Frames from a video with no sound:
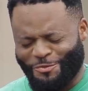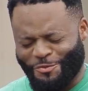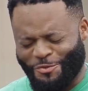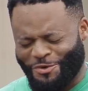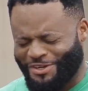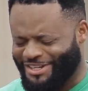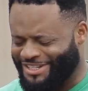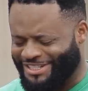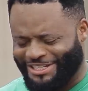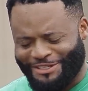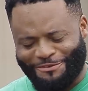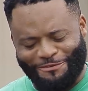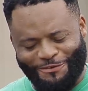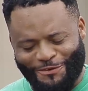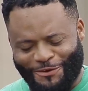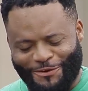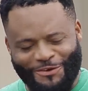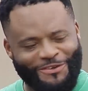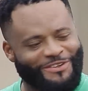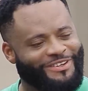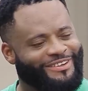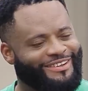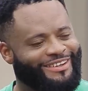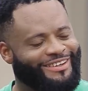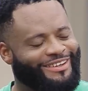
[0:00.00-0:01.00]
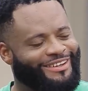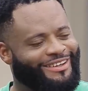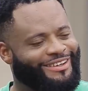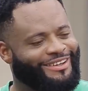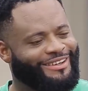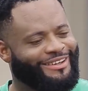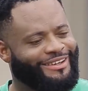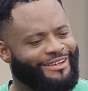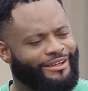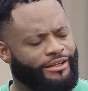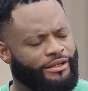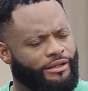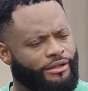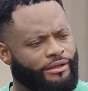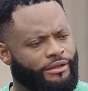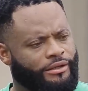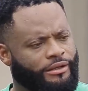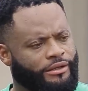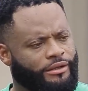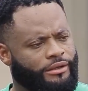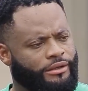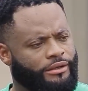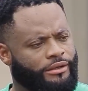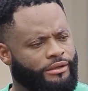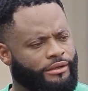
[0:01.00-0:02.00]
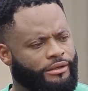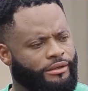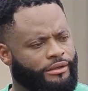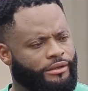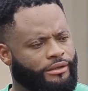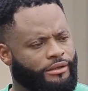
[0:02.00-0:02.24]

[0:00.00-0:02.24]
What is it for? My uniform, please.